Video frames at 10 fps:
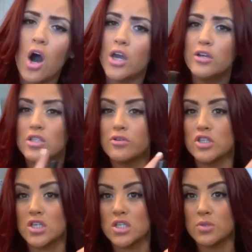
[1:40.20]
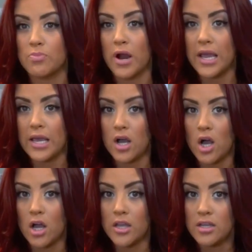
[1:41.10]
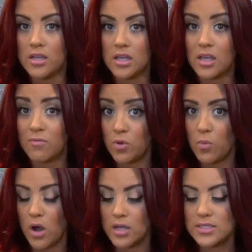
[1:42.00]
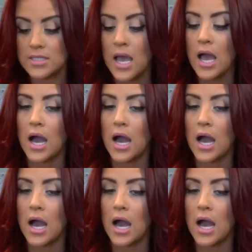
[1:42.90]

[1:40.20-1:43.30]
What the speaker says: All you do is just spray it on if you want,